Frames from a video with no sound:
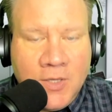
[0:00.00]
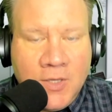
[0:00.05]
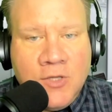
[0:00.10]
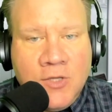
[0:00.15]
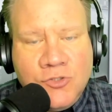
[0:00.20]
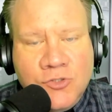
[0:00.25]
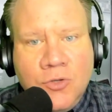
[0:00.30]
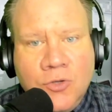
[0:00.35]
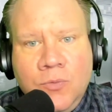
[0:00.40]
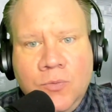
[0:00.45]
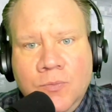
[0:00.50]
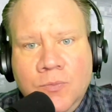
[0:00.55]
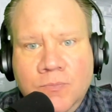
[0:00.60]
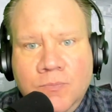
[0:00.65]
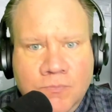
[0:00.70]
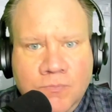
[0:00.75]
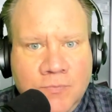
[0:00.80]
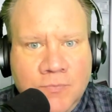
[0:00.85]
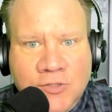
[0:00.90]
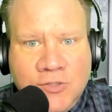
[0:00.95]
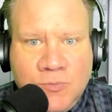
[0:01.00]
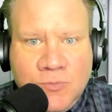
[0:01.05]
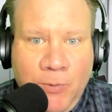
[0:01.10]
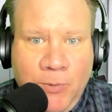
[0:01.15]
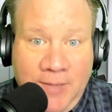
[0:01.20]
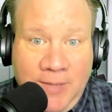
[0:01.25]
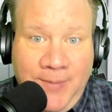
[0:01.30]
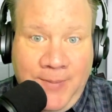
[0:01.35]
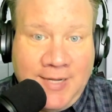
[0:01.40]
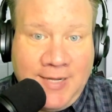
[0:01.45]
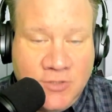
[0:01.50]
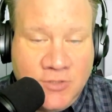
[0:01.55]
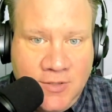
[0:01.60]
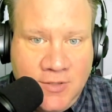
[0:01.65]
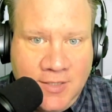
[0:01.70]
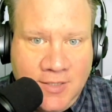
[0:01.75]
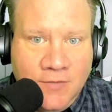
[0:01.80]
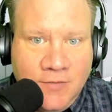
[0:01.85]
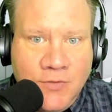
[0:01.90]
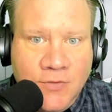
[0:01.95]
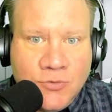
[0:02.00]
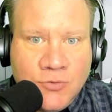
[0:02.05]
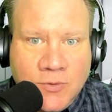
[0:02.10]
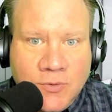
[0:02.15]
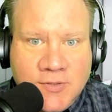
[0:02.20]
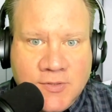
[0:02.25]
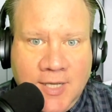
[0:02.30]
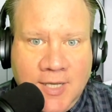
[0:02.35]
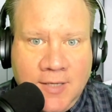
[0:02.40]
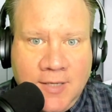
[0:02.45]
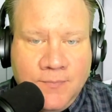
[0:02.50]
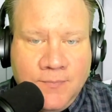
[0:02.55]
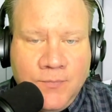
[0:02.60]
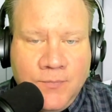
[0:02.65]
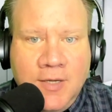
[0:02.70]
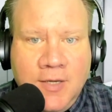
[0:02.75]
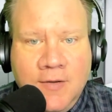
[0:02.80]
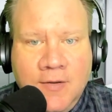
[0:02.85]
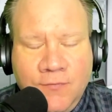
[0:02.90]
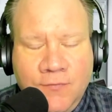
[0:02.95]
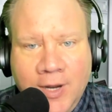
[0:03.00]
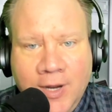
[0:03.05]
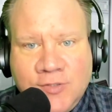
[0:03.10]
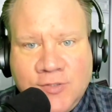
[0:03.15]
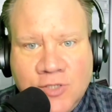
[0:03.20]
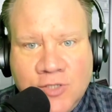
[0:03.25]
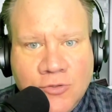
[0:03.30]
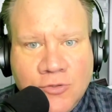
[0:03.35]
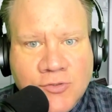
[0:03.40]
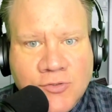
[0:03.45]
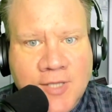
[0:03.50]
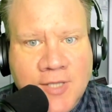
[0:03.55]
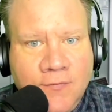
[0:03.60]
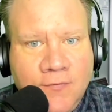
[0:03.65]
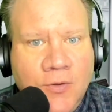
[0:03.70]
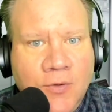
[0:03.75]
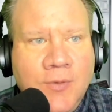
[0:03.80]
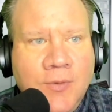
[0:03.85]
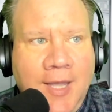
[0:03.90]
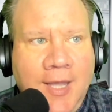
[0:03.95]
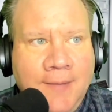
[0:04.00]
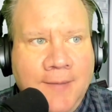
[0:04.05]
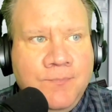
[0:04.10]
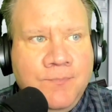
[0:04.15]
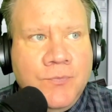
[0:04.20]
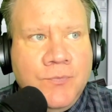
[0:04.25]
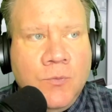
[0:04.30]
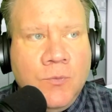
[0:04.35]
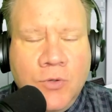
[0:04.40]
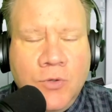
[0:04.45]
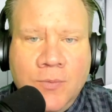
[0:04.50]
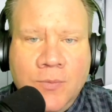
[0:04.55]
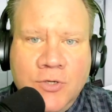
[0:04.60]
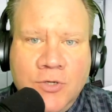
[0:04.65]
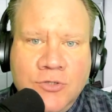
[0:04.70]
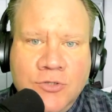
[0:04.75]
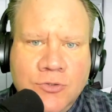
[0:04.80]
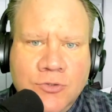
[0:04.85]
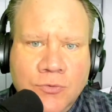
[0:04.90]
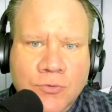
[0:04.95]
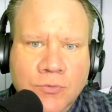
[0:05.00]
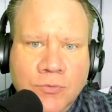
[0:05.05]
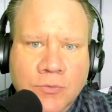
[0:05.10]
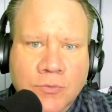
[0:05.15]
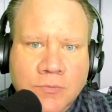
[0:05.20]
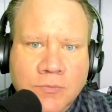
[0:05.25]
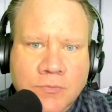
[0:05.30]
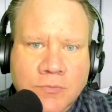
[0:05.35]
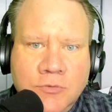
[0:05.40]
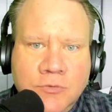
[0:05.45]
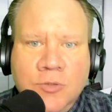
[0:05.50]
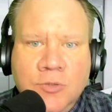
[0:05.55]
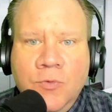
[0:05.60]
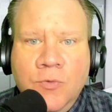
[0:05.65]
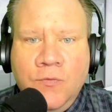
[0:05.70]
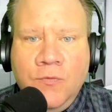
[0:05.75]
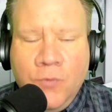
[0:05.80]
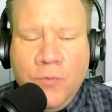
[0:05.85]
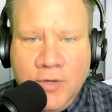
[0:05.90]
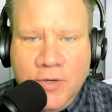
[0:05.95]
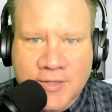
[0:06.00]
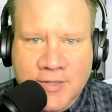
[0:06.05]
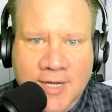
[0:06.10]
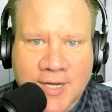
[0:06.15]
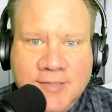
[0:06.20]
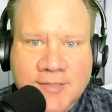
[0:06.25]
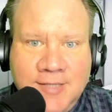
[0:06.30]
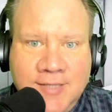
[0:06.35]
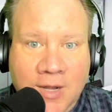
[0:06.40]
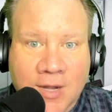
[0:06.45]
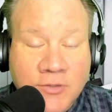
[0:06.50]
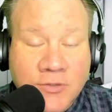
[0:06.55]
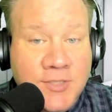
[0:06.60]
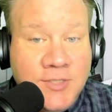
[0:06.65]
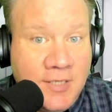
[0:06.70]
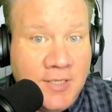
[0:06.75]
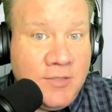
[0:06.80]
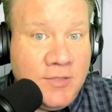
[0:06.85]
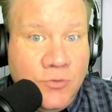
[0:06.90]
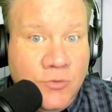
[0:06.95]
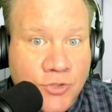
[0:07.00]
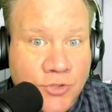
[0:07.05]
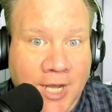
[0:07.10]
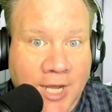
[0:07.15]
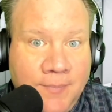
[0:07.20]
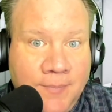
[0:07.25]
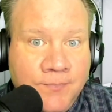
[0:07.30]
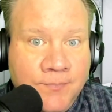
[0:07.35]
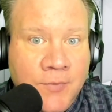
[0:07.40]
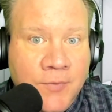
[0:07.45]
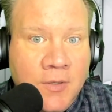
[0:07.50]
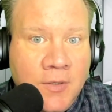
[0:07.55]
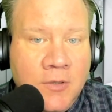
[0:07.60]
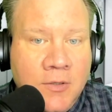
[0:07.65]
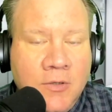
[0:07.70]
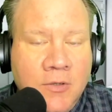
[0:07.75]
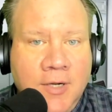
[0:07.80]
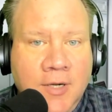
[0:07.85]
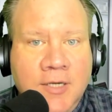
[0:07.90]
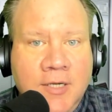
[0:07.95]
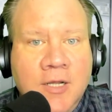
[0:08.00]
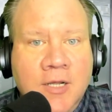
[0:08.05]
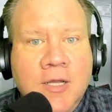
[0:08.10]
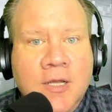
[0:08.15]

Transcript: So let's bring it back to the individual side, right? If you're asking yourself, okay, what do I want to do to move forward in the next hour to get a new job, right?